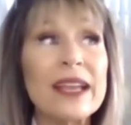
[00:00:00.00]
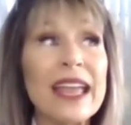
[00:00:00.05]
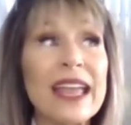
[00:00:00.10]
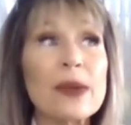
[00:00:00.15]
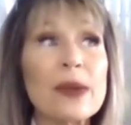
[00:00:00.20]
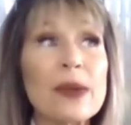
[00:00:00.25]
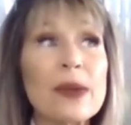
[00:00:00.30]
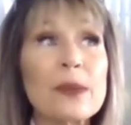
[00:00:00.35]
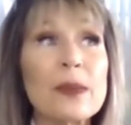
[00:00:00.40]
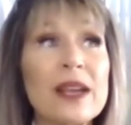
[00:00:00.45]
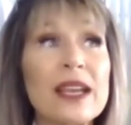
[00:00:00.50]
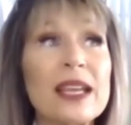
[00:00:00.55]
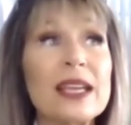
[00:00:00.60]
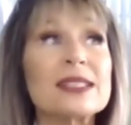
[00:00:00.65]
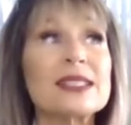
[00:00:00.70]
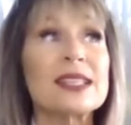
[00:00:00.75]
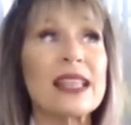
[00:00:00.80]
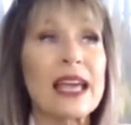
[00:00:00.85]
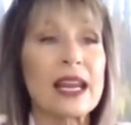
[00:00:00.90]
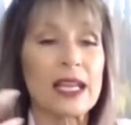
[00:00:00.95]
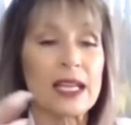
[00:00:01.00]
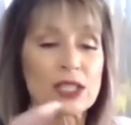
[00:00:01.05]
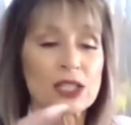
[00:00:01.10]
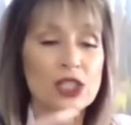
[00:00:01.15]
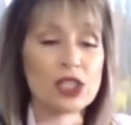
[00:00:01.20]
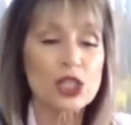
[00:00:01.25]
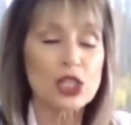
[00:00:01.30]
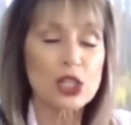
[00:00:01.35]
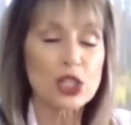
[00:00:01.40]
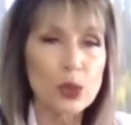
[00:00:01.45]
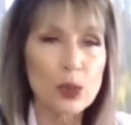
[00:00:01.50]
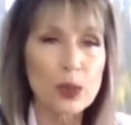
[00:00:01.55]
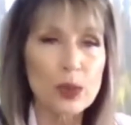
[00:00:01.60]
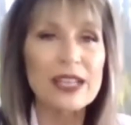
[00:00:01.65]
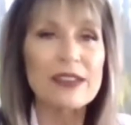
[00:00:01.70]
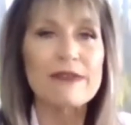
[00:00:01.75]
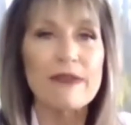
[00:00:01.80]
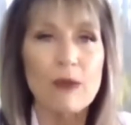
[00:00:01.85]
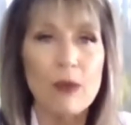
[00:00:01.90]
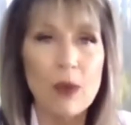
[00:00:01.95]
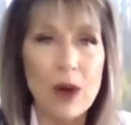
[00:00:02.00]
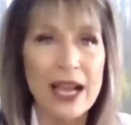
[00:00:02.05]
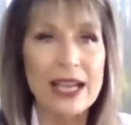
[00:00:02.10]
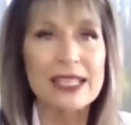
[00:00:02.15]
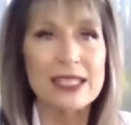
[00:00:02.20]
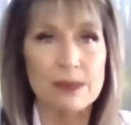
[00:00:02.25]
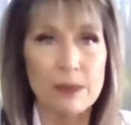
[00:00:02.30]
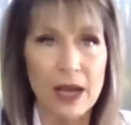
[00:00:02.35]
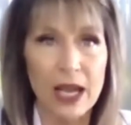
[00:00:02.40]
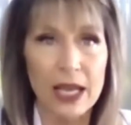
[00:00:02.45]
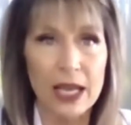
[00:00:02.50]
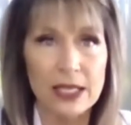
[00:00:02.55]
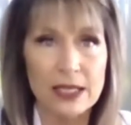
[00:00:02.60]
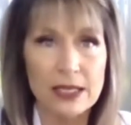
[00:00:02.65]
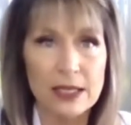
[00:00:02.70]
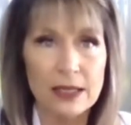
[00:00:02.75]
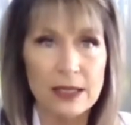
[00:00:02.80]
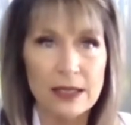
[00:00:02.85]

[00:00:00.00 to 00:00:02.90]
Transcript: can we get to that intuitive wise mind